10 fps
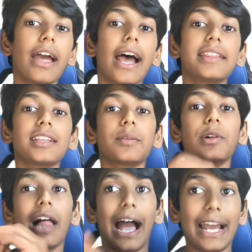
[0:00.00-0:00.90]
and then
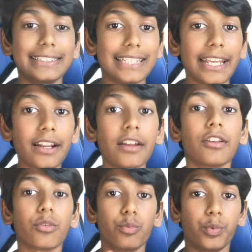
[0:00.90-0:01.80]
we'll add data,
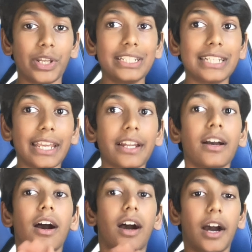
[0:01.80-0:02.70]
read data,